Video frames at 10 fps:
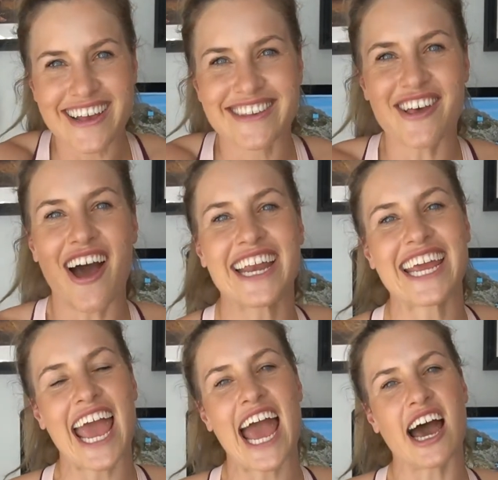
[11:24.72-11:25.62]

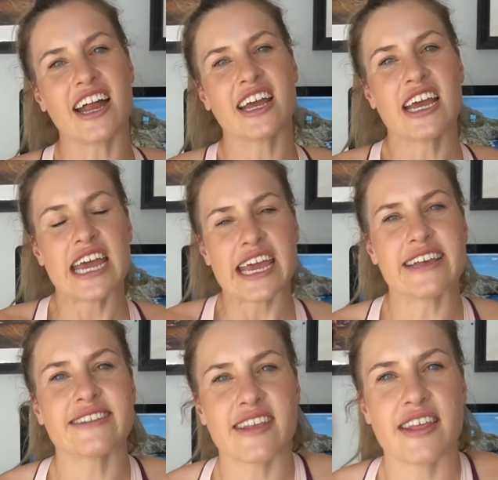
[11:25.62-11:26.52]
signing out
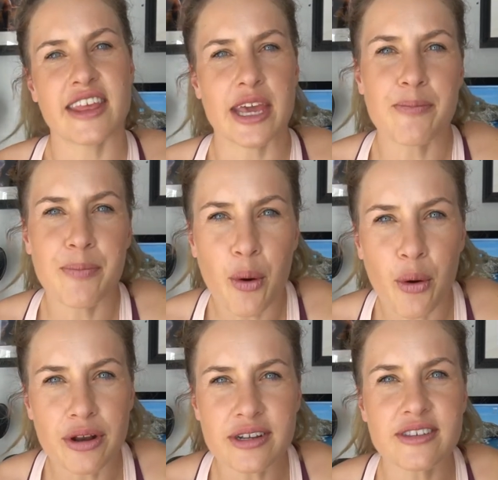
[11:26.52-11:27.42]
is the
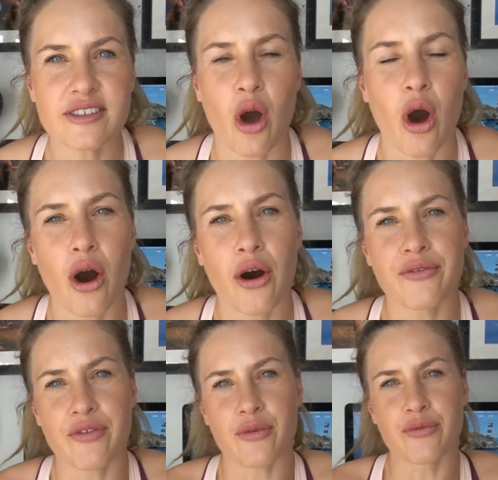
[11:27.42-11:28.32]
importance
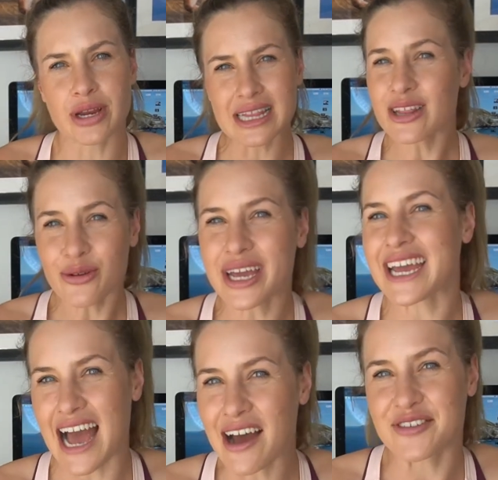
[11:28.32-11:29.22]
of really
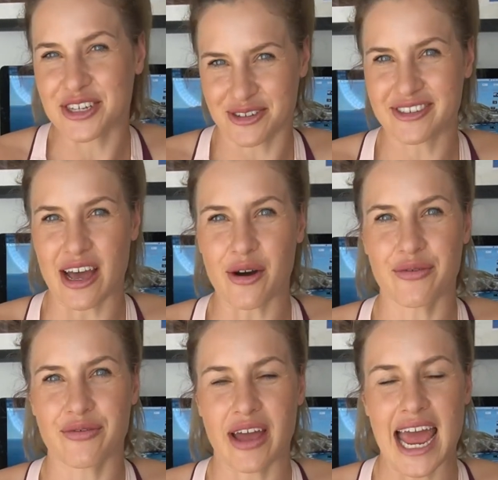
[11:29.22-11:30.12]
looking after
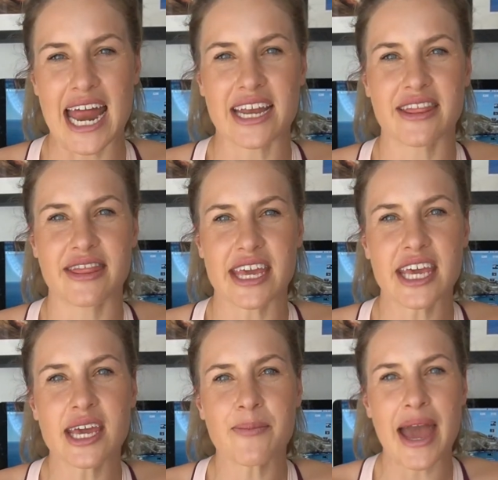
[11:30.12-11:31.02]
yourself and
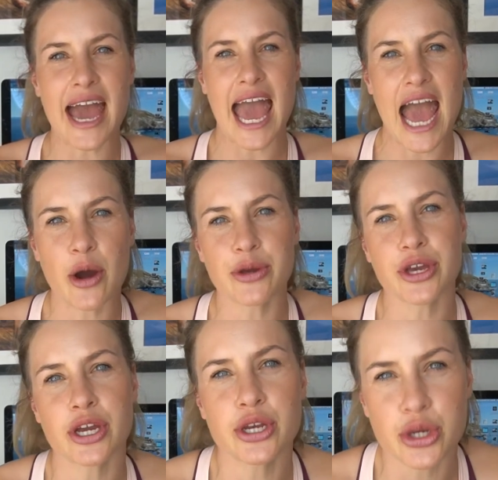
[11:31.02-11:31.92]
thinking about how you
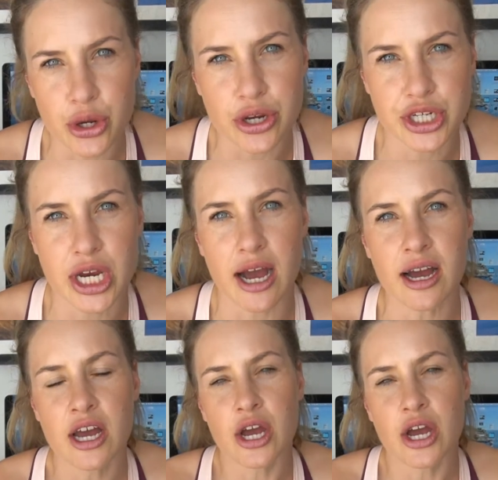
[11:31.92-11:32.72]
can nurture